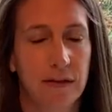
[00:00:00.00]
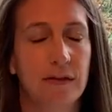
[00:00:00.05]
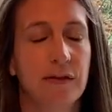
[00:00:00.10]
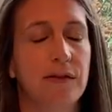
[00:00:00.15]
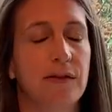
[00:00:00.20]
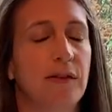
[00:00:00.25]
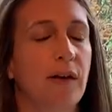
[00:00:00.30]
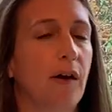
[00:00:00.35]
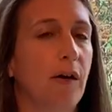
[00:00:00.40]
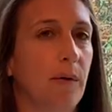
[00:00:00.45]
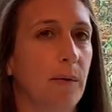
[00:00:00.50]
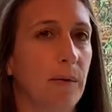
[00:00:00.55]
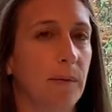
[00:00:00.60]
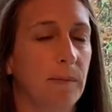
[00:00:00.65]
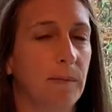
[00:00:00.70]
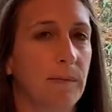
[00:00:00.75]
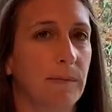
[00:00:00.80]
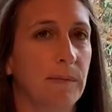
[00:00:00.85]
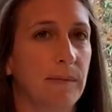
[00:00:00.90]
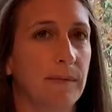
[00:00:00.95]
So
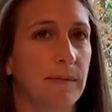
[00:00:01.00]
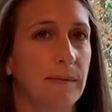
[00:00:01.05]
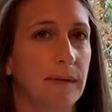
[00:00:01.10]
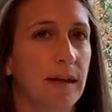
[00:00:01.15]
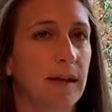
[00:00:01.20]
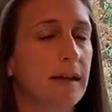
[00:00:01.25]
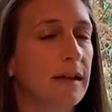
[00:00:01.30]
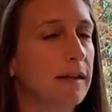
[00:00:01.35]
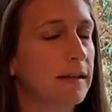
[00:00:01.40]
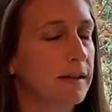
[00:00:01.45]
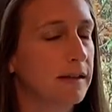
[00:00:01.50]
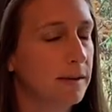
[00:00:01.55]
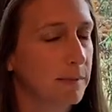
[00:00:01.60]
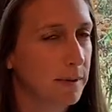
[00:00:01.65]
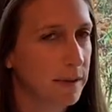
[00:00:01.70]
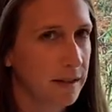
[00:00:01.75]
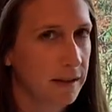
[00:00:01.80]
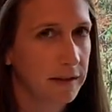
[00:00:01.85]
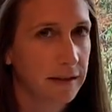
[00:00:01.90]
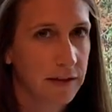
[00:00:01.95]
this
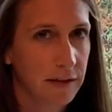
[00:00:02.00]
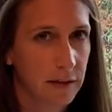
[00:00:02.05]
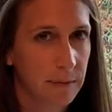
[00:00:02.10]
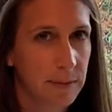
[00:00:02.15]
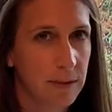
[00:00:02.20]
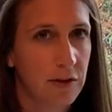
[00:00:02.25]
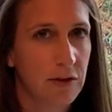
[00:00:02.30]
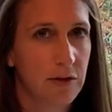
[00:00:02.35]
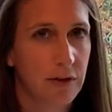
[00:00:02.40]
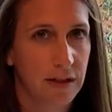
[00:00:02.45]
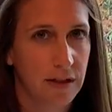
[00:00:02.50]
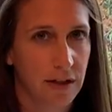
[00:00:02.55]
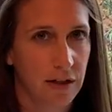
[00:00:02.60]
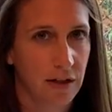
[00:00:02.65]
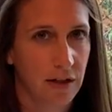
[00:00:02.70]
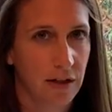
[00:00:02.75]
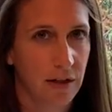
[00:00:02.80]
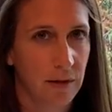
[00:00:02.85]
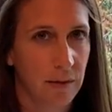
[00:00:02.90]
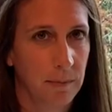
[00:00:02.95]
one's a little bit
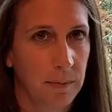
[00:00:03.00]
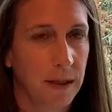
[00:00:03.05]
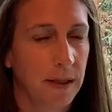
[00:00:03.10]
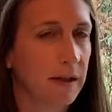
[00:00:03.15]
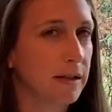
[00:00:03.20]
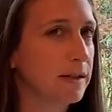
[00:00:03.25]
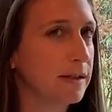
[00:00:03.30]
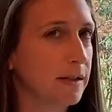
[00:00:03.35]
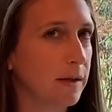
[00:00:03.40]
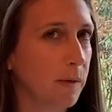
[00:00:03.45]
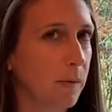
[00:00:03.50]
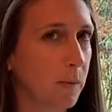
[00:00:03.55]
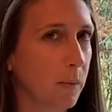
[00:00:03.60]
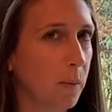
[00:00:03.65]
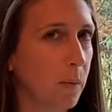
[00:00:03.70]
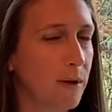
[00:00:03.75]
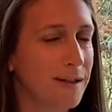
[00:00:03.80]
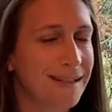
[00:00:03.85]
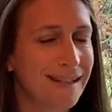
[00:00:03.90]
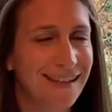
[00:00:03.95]
trickier because
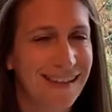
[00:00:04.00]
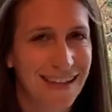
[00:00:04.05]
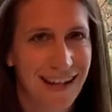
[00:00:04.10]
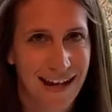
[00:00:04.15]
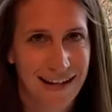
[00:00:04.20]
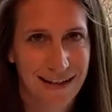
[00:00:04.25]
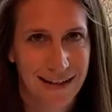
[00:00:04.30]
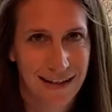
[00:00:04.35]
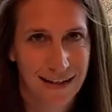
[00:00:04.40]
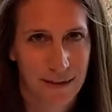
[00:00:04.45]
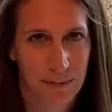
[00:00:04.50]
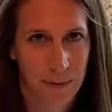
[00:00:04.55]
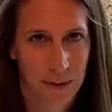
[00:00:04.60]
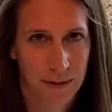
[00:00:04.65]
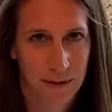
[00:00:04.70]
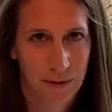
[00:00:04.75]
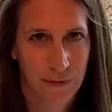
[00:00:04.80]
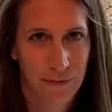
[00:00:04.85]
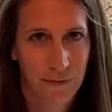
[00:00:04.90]
what's at the end of this word?